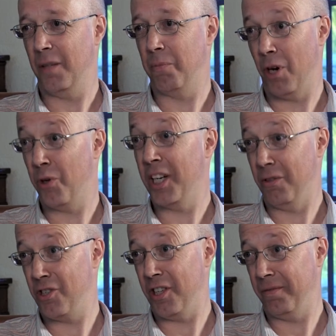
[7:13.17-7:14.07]
the bro
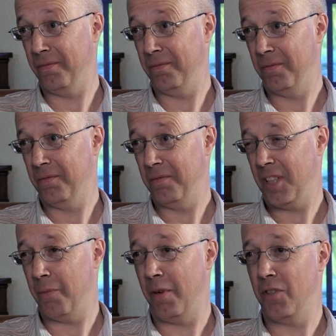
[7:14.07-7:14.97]
culture.
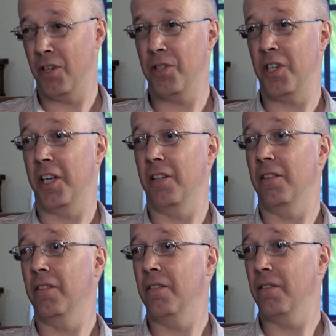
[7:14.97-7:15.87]
And we've just seen
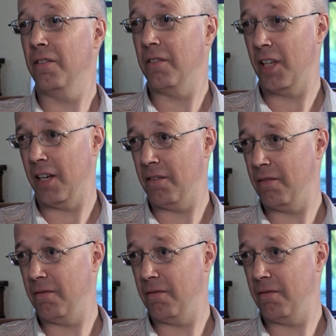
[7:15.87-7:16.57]
that